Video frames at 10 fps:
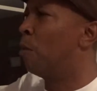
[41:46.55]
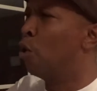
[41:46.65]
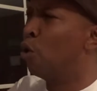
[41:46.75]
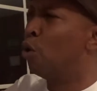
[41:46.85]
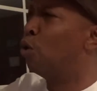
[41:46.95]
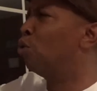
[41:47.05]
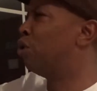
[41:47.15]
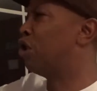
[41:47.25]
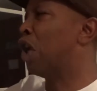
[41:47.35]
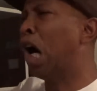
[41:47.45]
moon,
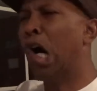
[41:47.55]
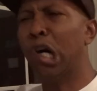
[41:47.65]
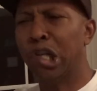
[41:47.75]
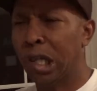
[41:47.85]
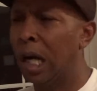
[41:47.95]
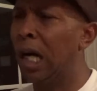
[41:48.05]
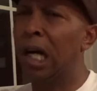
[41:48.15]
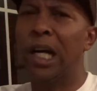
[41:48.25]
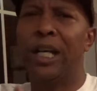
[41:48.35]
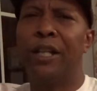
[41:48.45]
star,
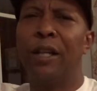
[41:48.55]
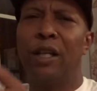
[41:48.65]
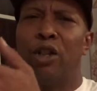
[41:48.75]
sun,